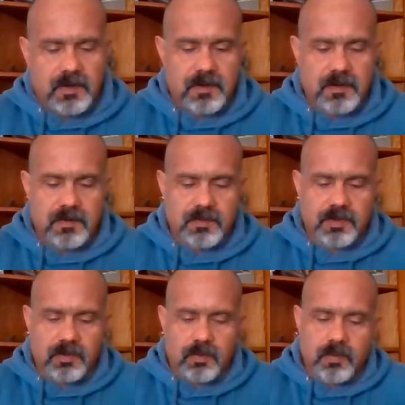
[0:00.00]

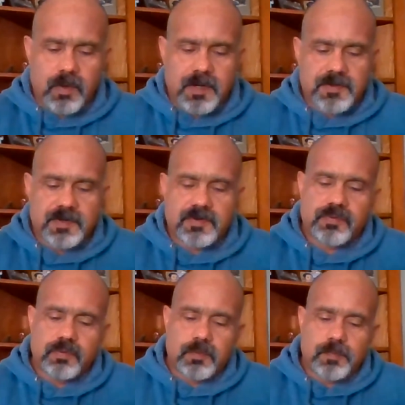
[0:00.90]
What the Lord wants is
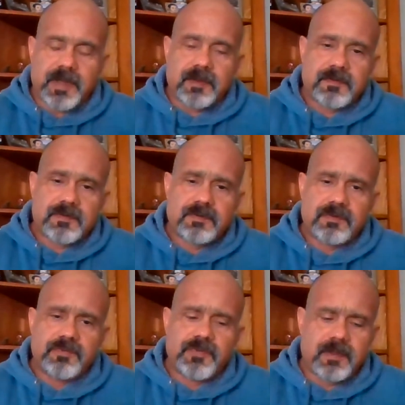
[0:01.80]
true repentance,
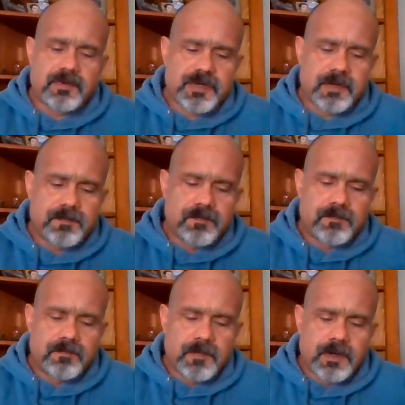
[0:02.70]
true fellowship,
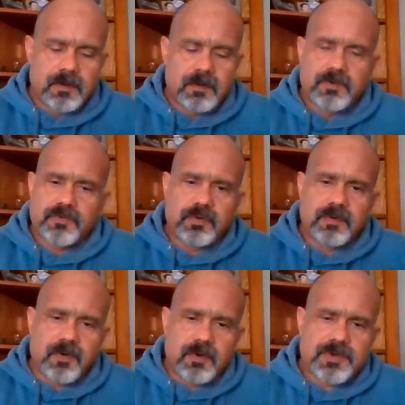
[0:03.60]
true
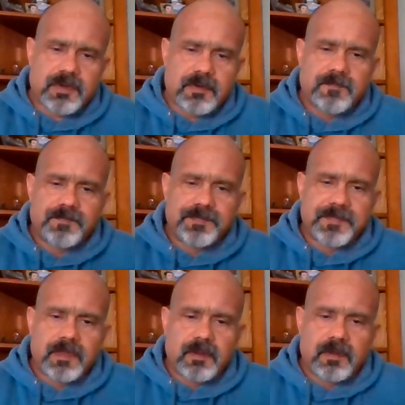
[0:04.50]
devotion.
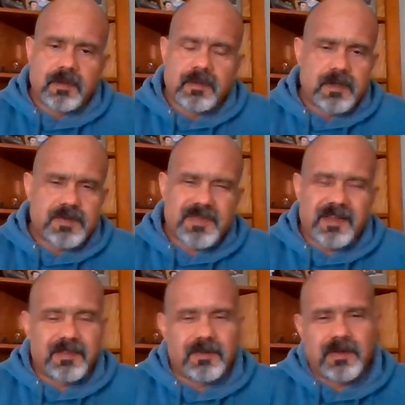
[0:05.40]
He's
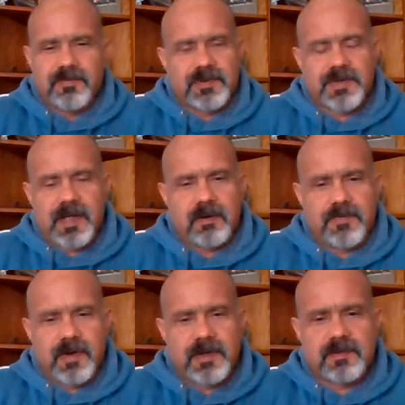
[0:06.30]
not looking for
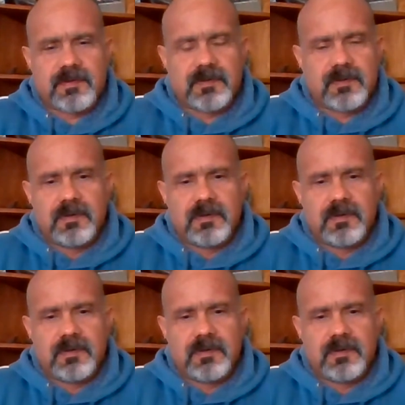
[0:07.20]
sacrifices